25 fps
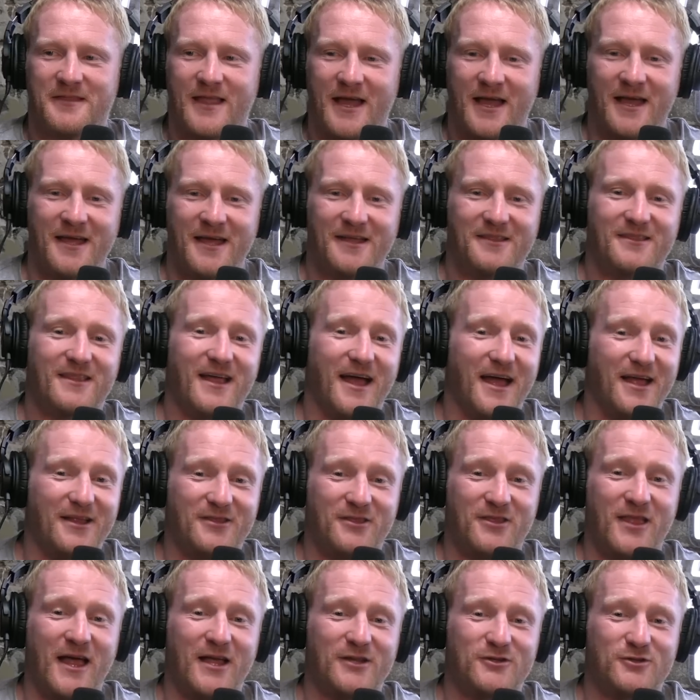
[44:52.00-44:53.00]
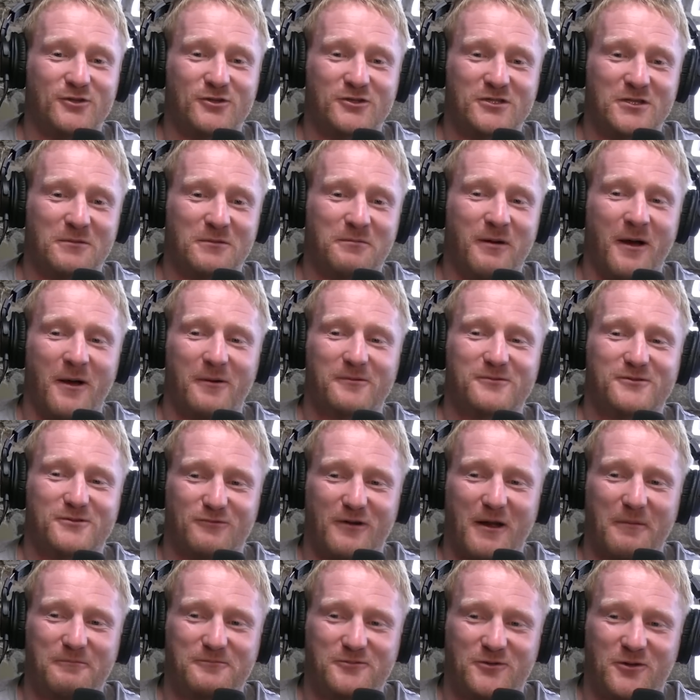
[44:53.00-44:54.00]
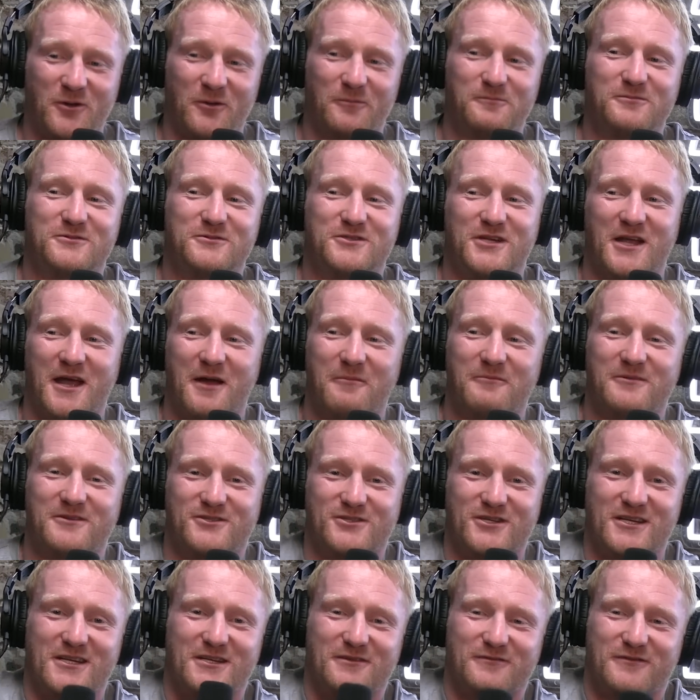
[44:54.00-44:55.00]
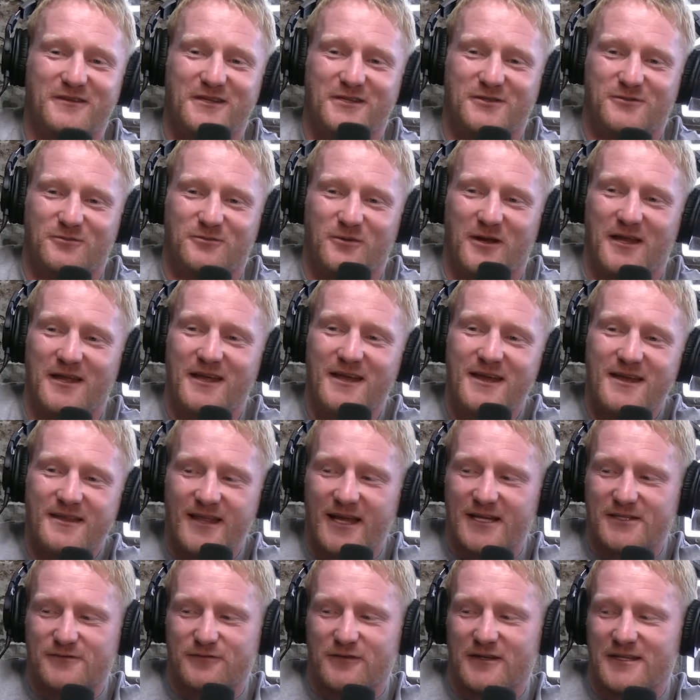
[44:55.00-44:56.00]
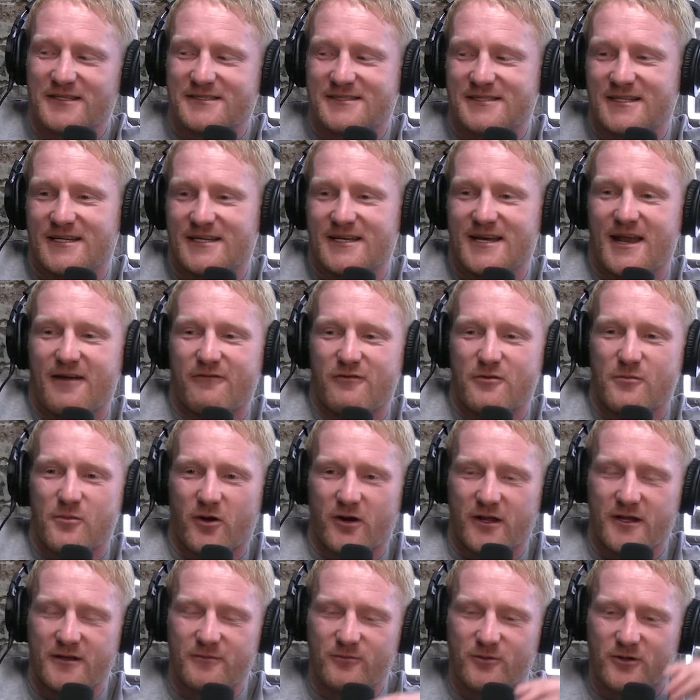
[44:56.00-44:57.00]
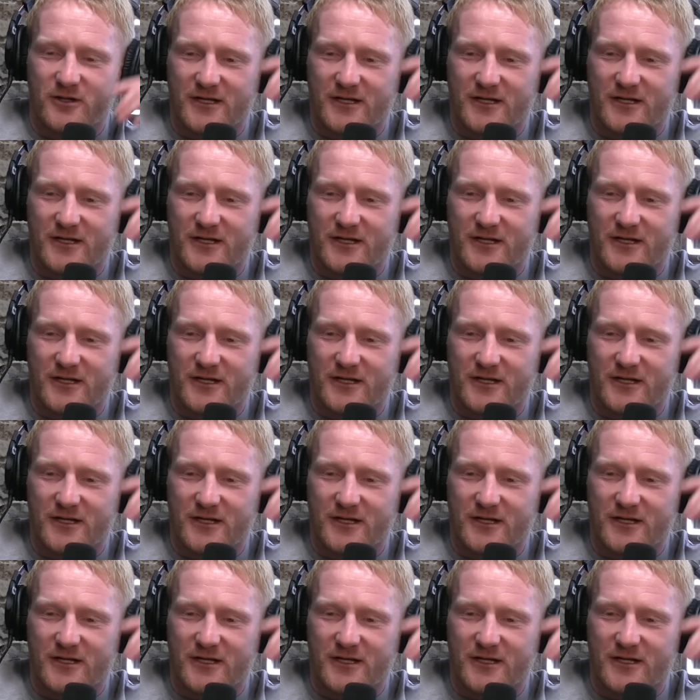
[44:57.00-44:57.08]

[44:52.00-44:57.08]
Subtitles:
That just about wraps up Jam and Cheese for this week. Thanks for listening, everybody.